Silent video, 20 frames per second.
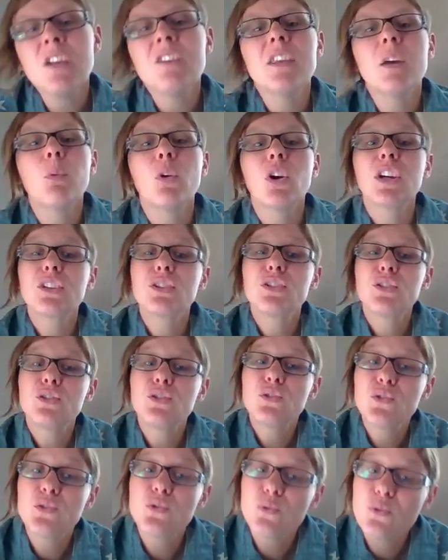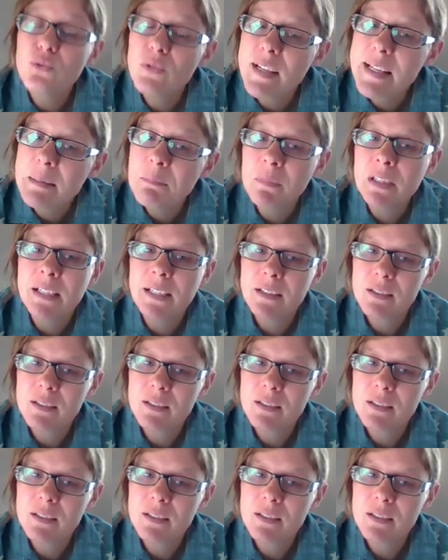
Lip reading: They were extremely,